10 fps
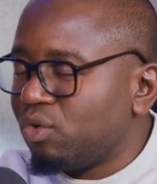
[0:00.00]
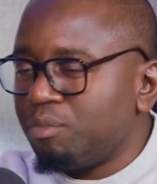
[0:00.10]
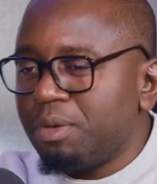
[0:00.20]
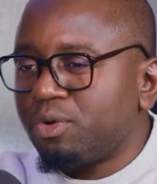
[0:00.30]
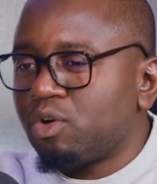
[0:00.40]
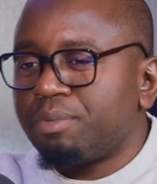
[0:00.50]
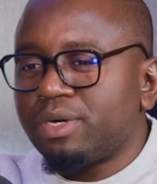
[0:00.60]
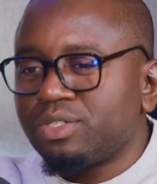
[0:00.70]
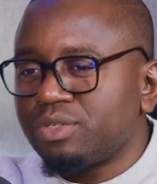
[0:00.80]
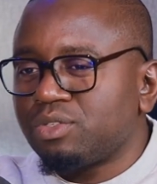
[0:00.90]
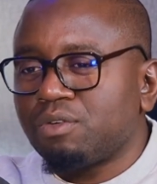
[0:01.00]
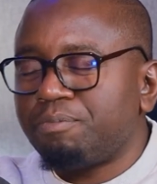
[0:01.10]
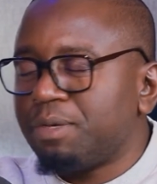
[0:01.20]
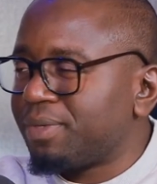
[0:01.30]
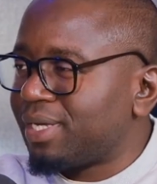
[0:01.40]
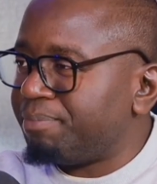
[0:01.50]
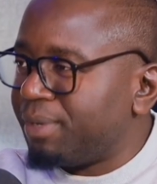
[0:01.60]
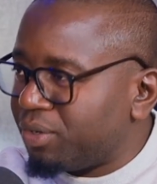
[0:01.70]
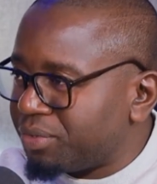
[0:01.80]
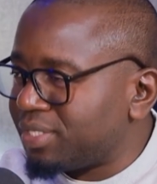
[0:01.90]
Or maybe corporations of people that
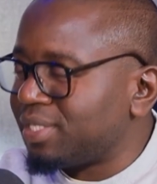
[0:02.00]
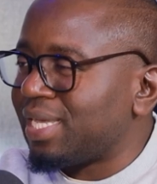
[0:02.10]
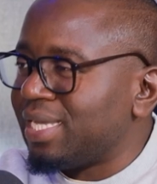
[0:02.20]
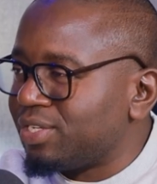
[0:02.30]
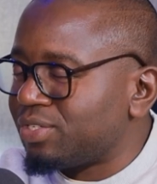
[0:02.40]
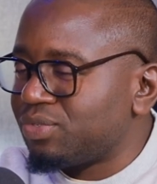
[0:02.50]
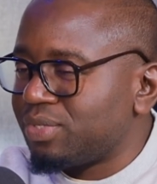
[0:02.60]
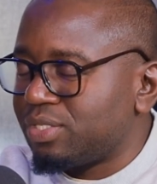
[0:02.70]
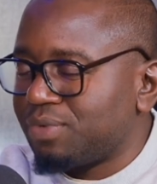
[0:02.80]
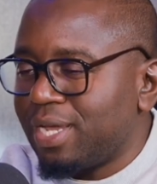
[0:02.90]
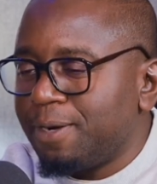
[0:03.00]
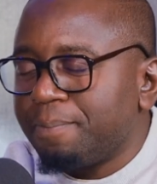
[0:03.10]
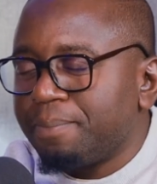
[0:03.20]
built the industries, right?